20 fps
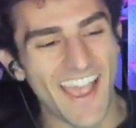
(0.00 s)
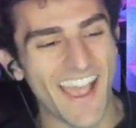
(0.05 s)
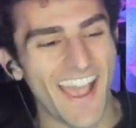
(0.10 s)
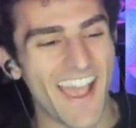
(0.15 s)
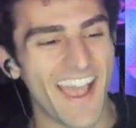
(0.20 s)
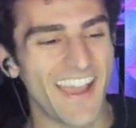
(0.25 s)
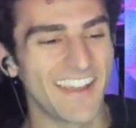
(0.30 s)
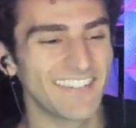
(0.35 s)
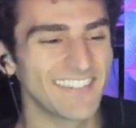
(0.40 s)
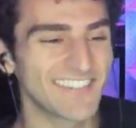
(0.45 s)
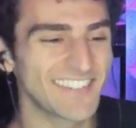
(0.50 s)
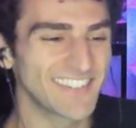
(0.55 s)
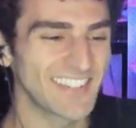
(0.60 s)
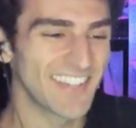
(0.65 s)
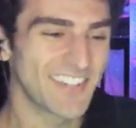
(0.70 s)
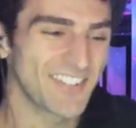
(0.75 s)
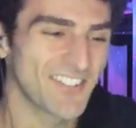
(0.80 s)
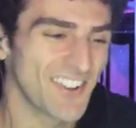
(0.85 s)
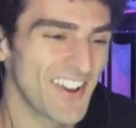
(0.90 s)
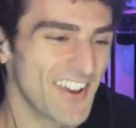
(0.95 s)
Hi,
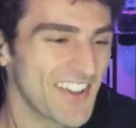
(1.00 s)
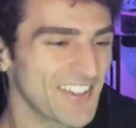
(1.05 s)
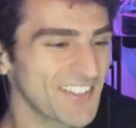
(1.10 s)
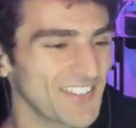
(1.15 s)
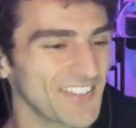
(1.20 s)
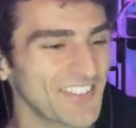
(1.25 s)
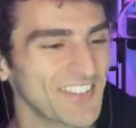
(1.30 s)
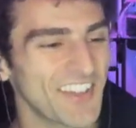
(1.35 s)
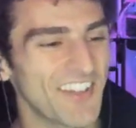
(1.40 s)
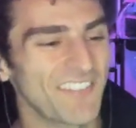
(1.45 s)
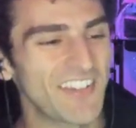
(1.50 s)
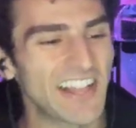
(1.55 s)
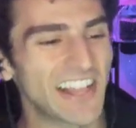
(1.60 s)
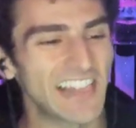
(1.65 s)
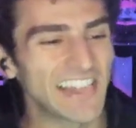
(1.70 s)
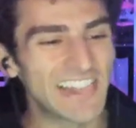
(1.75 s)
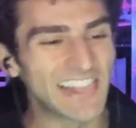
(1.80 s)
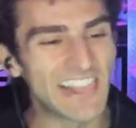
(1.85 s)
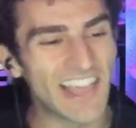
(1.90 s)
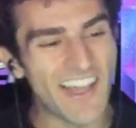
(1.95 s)
Citrus. What's up,
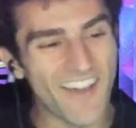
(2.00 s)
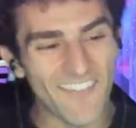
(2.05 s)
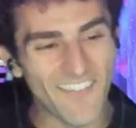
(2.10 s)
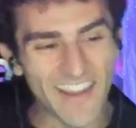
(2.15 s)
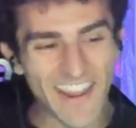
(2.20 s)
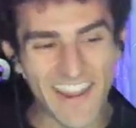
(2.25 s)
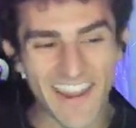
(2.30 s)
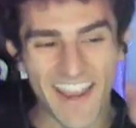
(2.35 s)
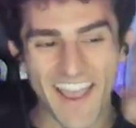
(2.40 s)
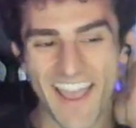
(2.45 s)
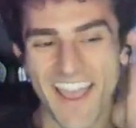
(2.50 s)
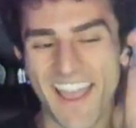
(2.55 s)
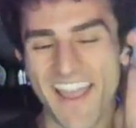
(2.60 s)
Chloe?